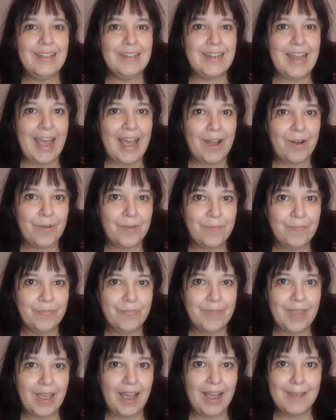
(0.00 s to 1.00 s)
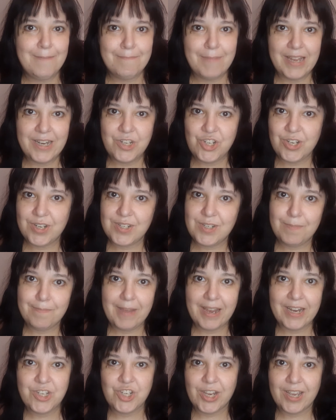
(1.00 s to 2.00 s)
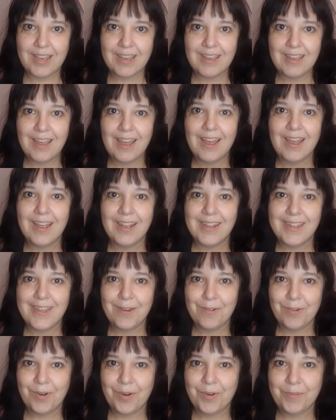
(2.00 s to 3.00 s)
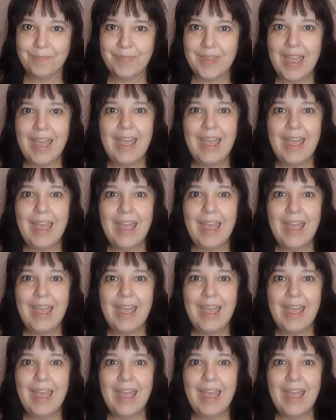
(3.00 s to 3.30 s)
Now, I mentioned magic earlier on.